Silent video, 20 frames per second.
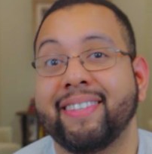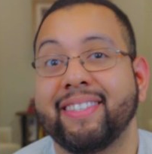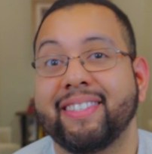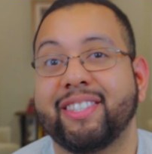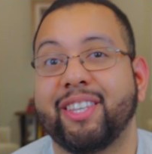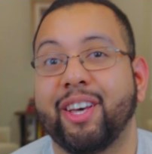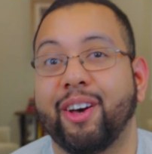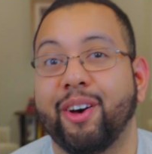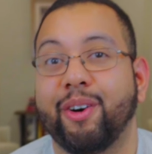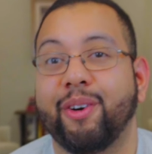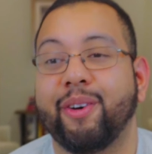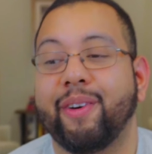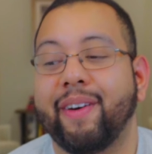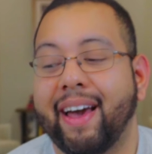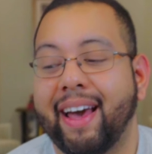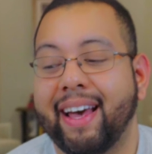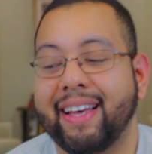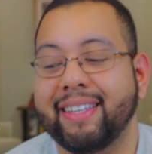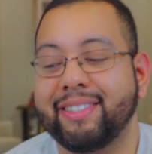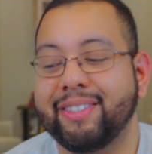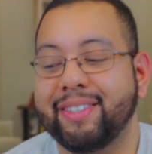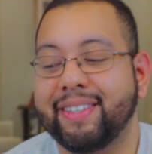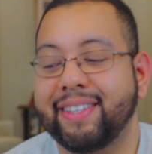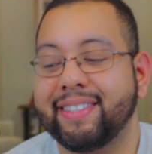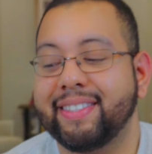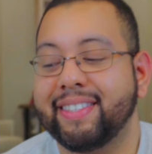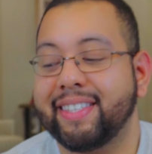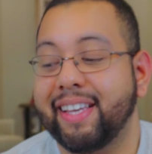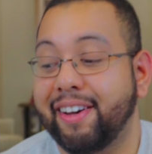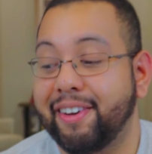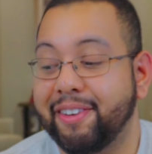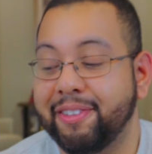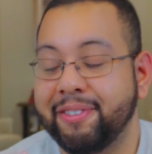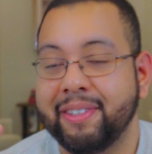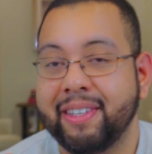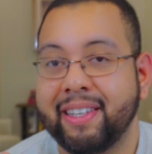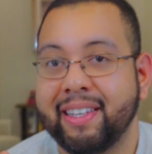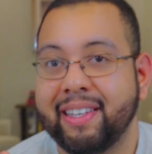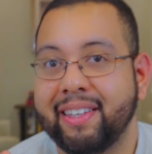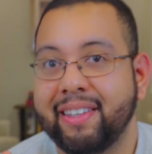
So as you can tell,